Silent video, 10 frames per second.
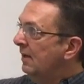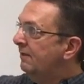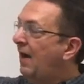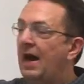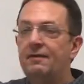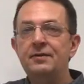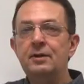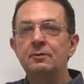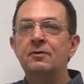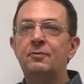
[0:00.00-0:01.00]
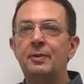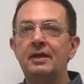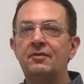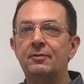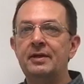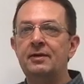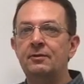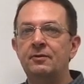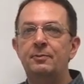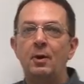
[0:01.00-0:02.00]
5 newtons plus 3
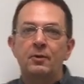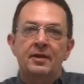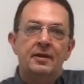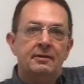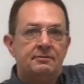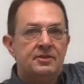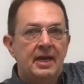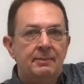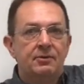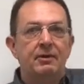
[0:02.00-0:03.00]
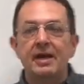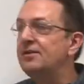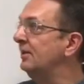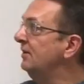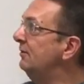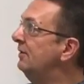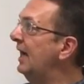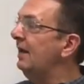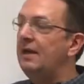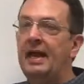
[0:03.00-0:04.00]
newtons, both in the same direction, you
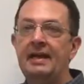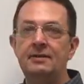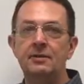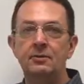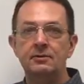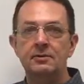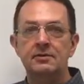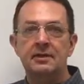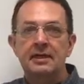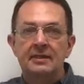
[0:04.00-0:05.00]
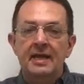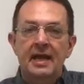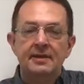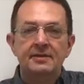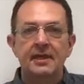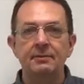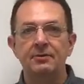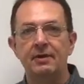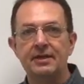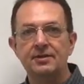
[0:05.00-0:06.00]
get 8 newtons in that same
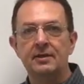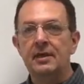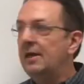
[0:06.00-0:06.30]
direction.